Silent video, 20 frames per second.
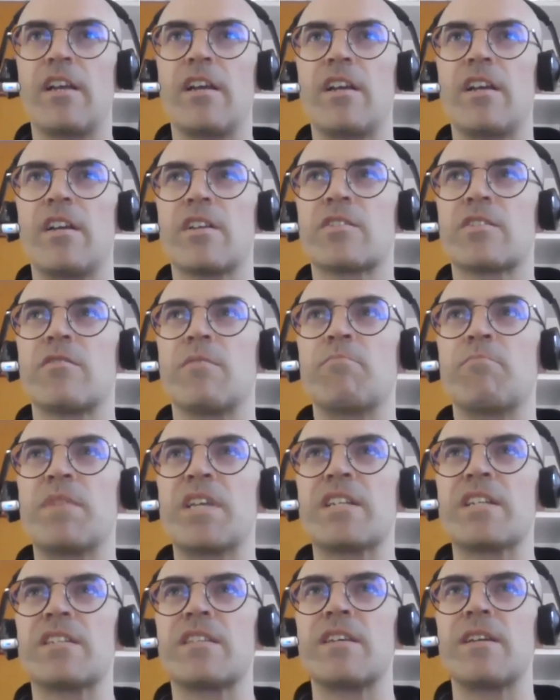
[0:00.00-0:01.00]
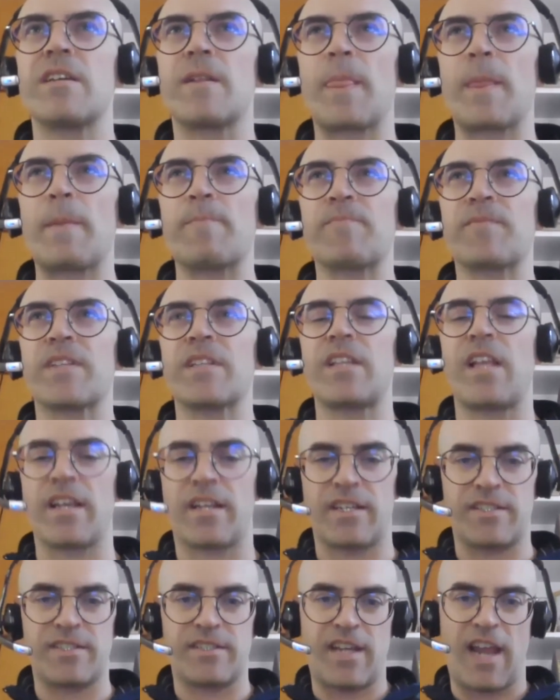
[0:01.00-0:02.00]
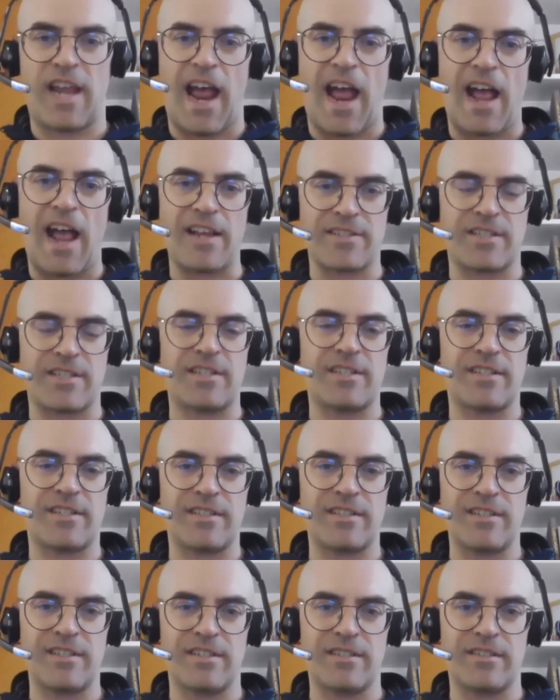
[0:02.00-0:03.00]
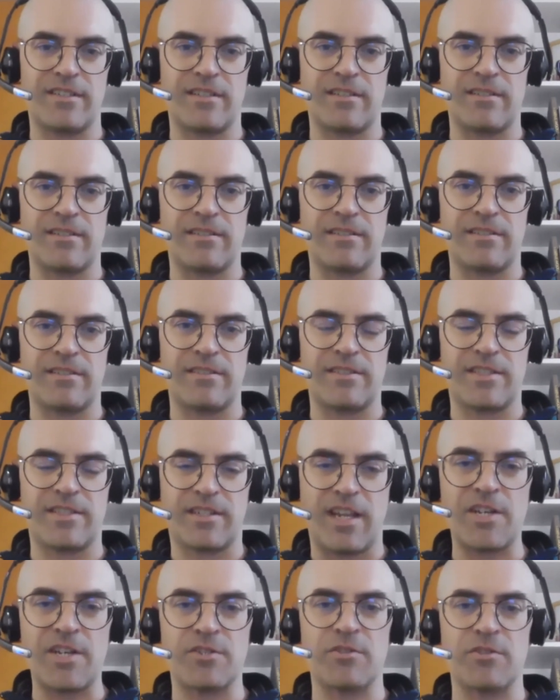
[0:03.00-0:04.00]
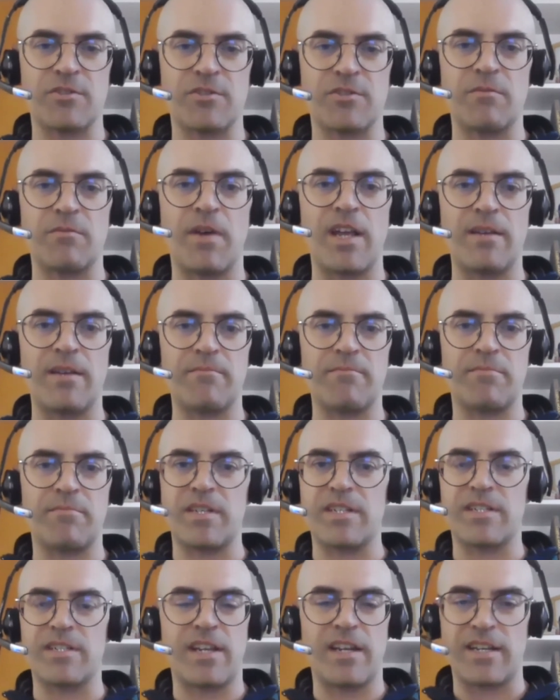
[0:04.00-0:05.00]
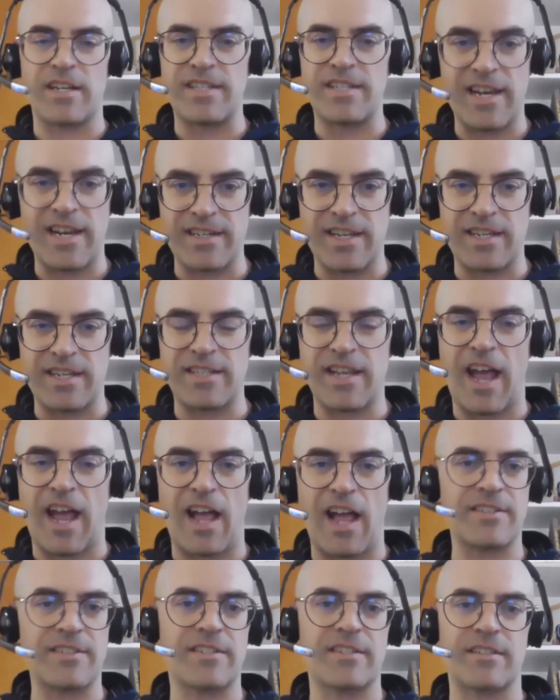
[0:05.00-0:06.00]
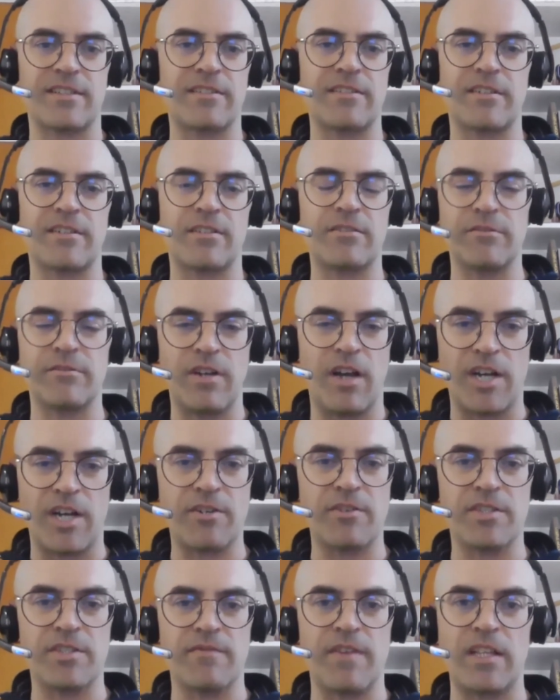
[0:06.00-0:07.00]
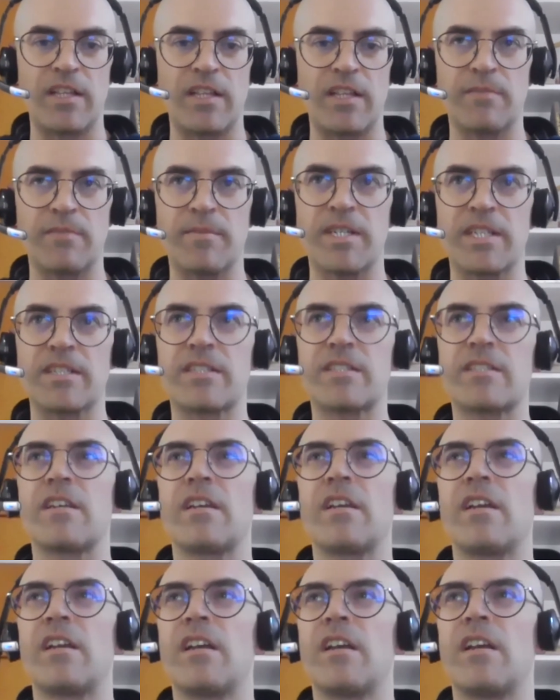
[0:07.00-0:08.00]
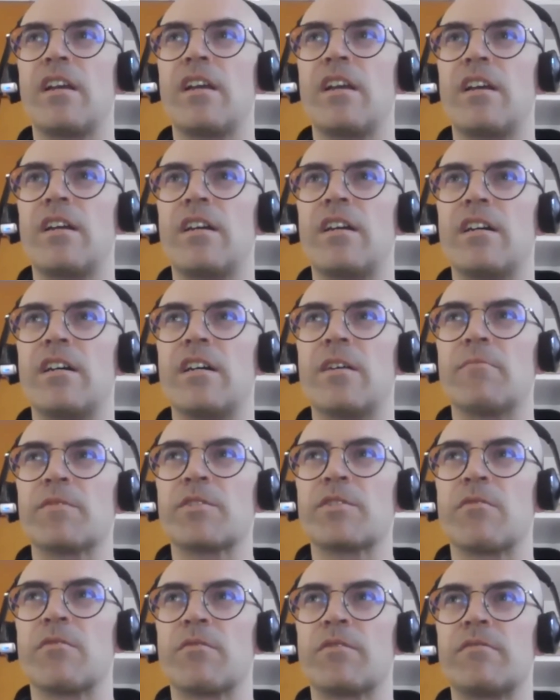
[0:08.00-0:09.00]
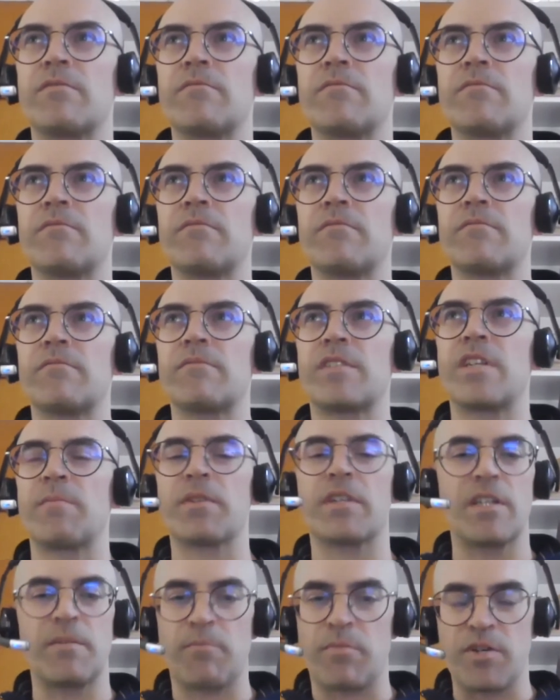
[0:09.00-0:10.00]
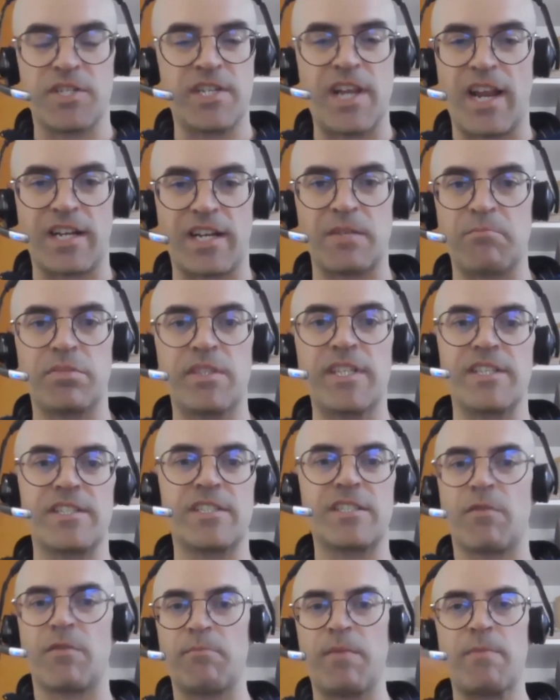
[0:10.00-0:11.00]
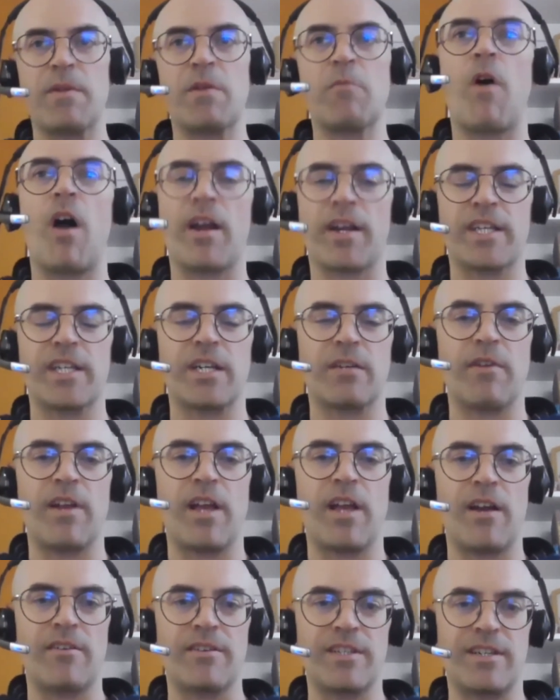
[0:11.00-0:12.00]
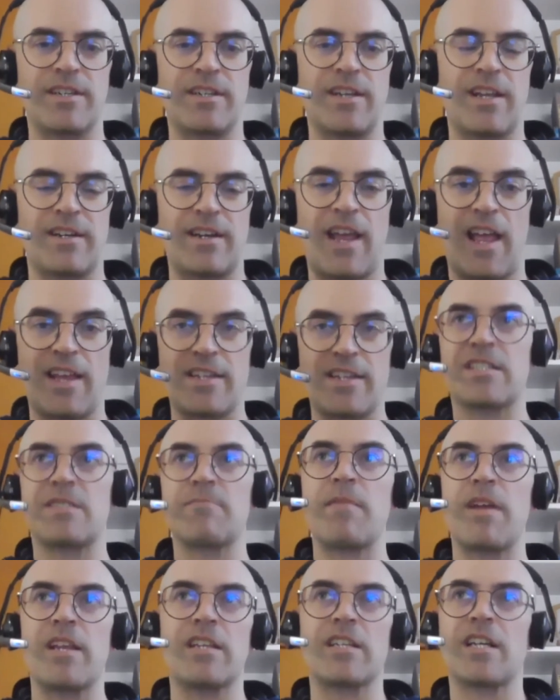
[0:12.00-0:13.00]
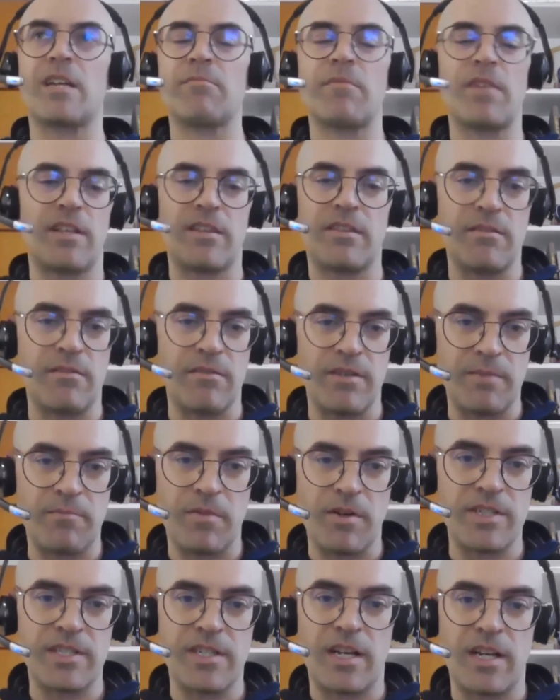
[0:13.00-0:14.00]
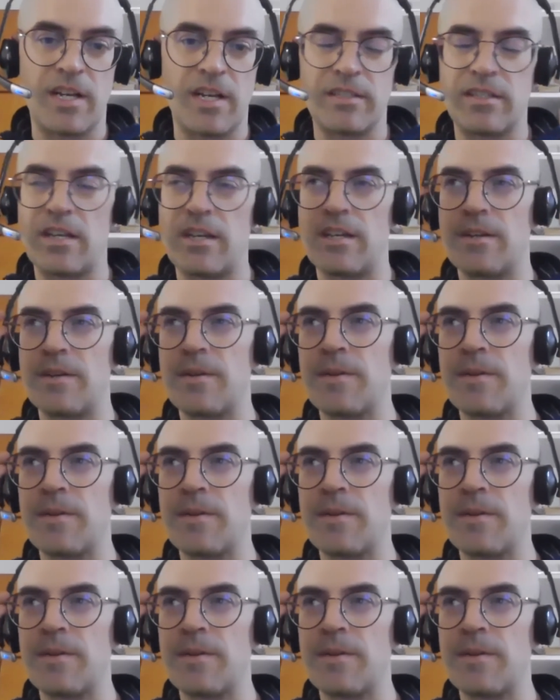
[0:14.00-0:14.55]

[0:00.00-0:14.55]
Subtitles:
So it means that, like, a task in the schedule might be, say, a 10-day task and include hundreds of elements. So typically percent complete, someone may be walking around and estimating I'm like 30% done.